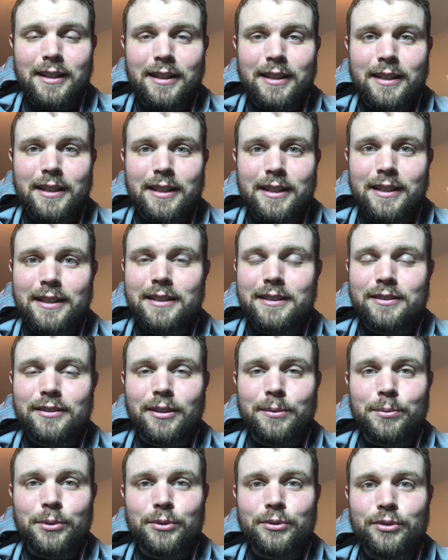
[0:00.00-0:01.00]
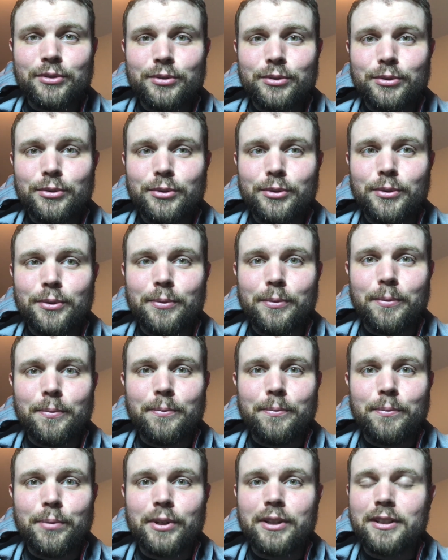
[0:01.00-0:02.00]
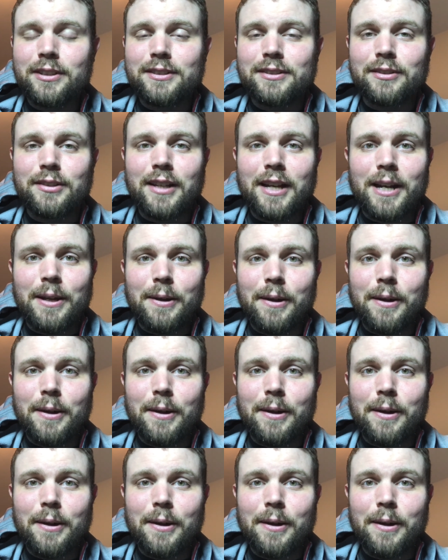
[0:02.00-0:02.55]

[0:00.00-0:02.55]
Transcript: he's number 2 because